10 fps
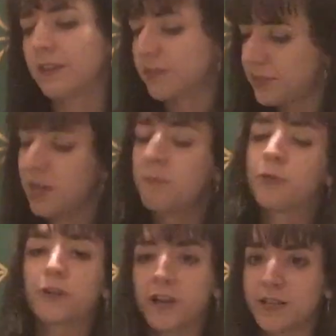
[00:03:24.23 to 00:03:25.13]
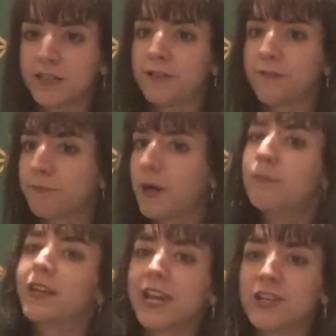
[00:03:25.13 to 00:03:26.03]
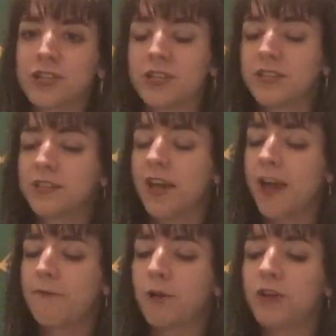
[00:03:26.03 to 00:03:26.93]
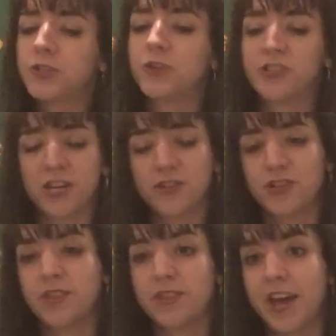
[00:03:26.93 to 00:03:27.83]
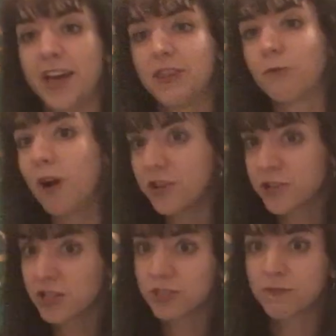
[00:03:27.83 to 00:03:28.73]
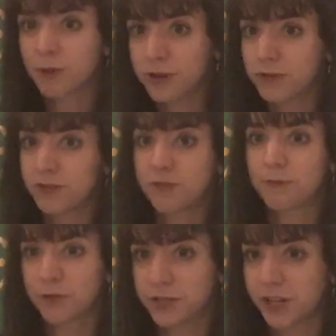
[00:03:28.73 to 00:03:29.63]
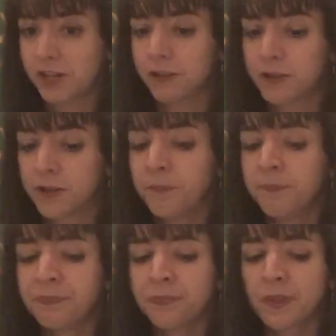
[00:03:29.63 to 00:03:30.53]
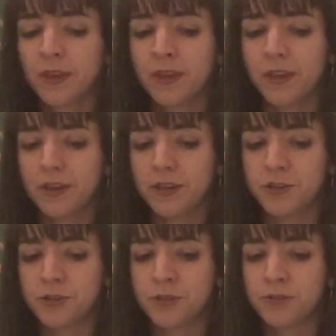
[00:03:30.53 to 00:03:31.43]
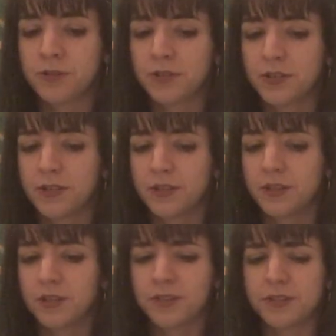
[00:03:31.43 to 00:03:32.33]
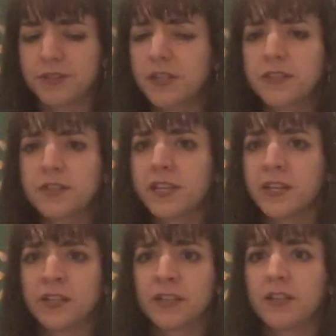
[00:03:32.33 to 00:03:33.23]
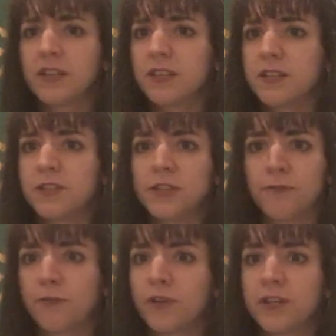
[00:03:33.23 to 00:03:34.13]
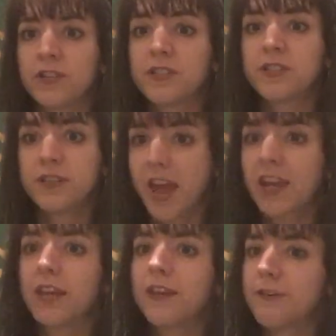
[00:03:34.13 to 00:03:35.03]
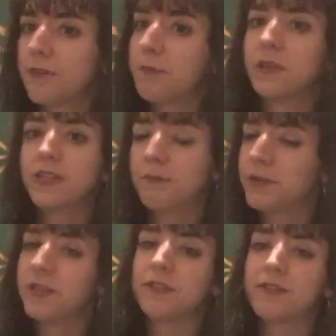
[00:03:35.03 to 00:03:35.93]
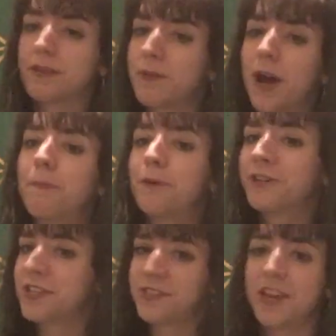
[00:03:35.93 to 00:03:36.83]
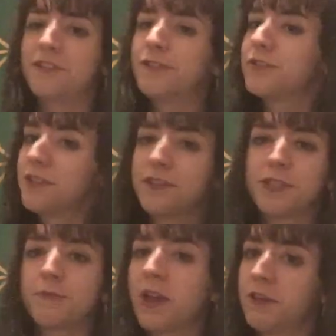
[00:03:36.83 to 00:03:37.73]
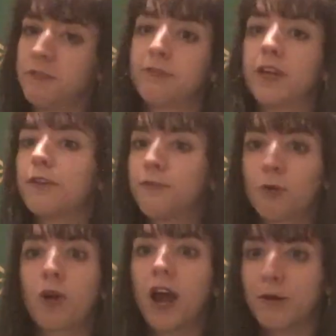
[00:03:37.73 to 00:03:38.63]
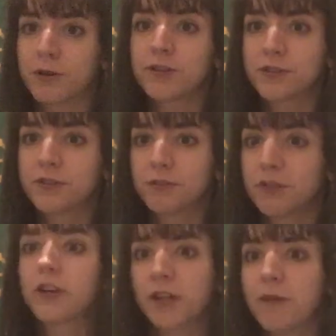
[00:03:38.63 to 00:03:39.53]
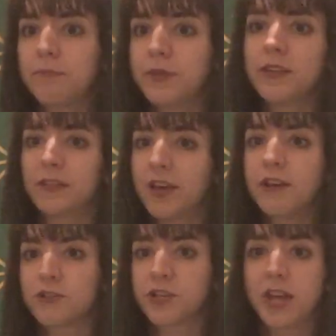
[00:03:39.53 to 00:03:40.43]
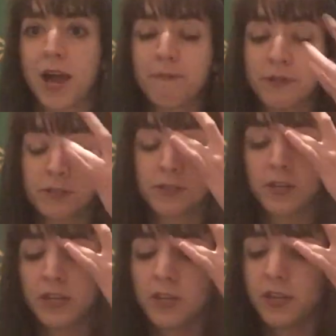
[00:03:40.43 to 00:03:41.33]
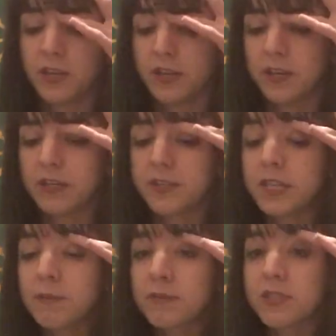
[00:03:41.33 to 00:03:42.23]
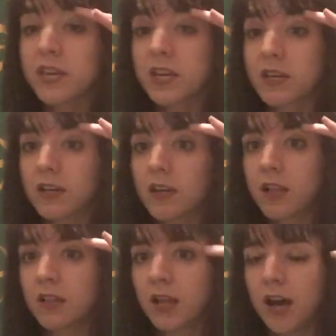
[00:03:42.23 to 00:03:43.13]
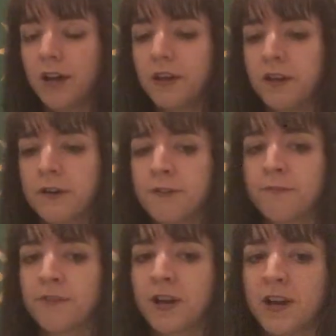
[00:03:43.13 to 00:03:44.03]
some progressive publications have brought to attention that the Washington Post, in particular, issued 16 different negative opinion pieces about Bernie Sanders in the span of like 4 hours. Look it up. It actually happened. It seems like a lot of